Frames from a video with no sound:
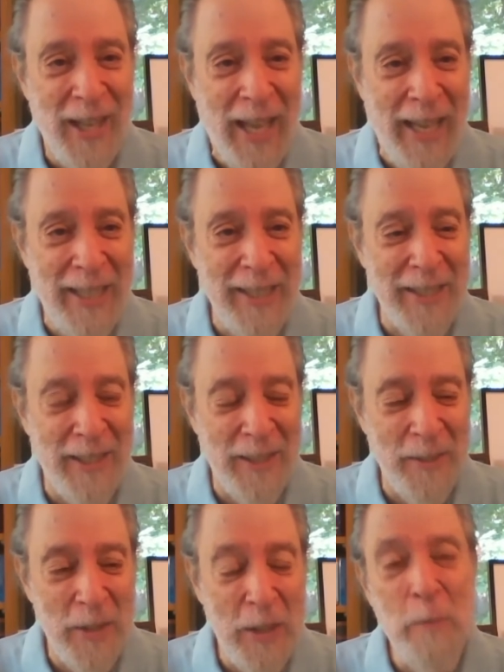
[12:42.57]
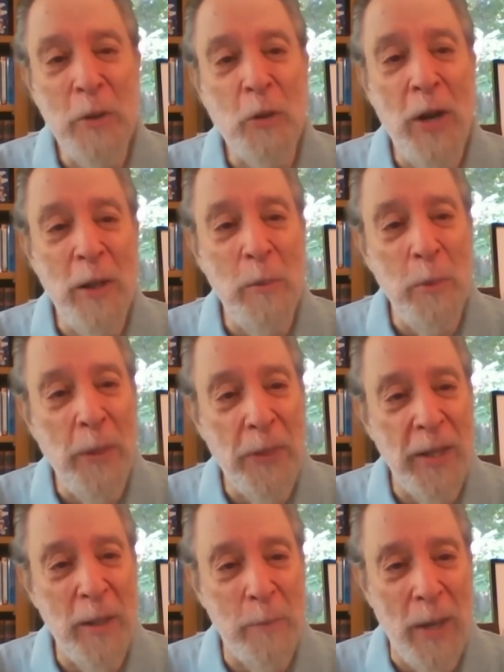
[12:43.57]
And the incredible
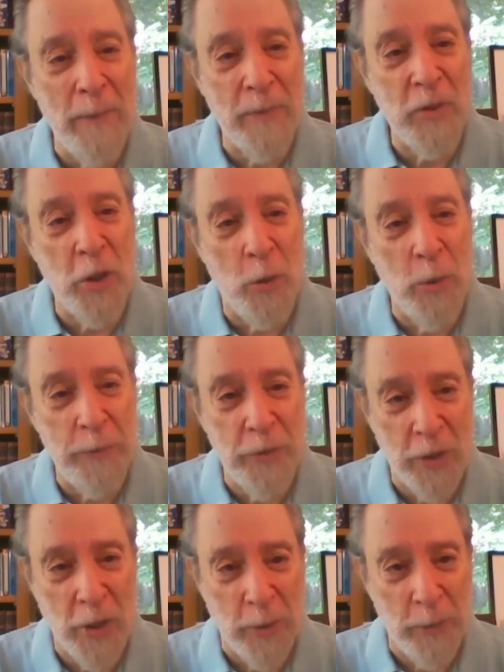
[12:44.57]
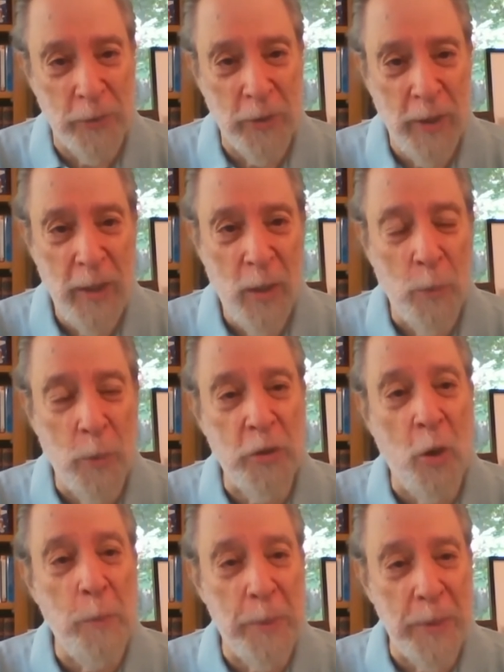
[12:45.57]
thing about Show of Shows was
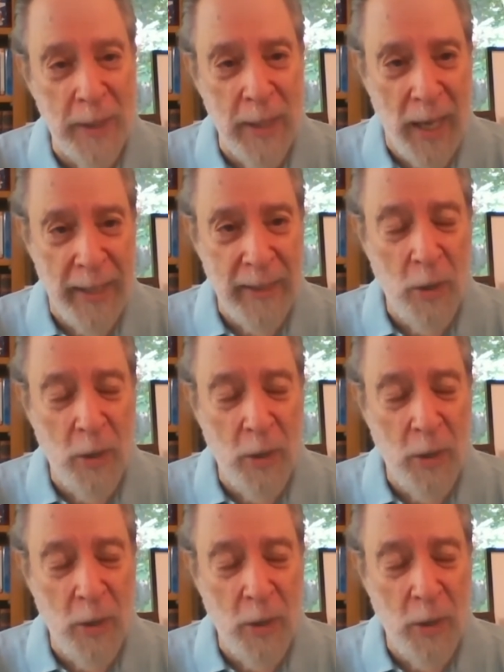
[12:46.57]
opening night.